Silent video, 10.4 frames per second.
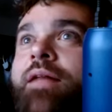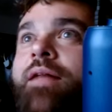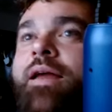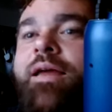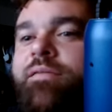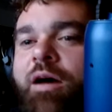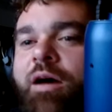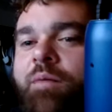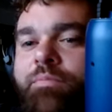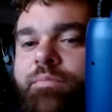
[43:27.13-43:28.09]
Like he's
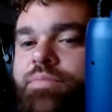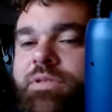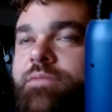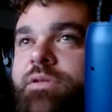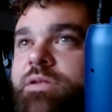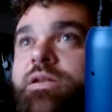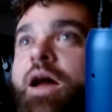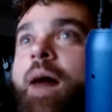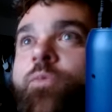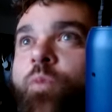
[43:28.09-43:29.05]
not
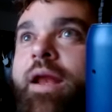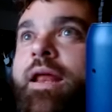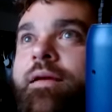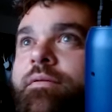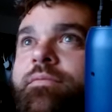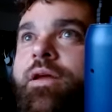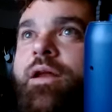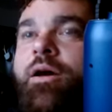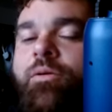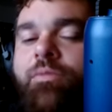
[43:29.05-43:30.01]
stopped winning, you
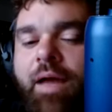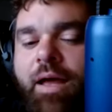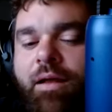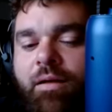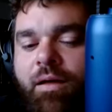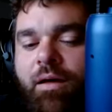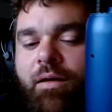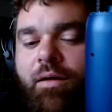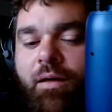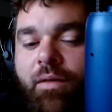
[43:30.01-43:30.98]
know. And
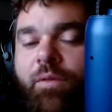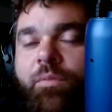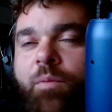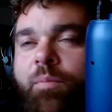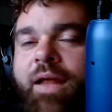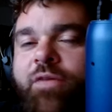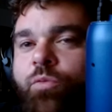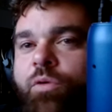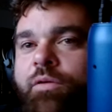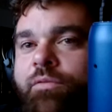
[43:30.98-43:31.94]
the best
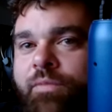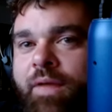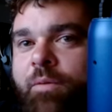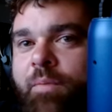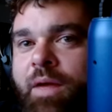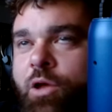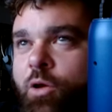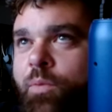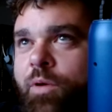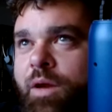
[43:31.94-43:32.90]
one that me and
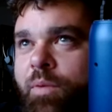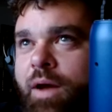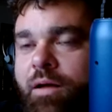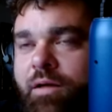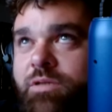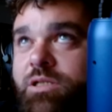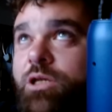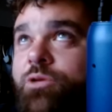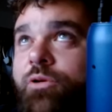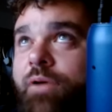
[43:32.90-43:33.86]
you're pretty proud of is
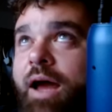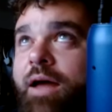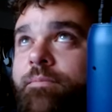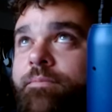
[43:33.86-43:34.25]
Luke, right?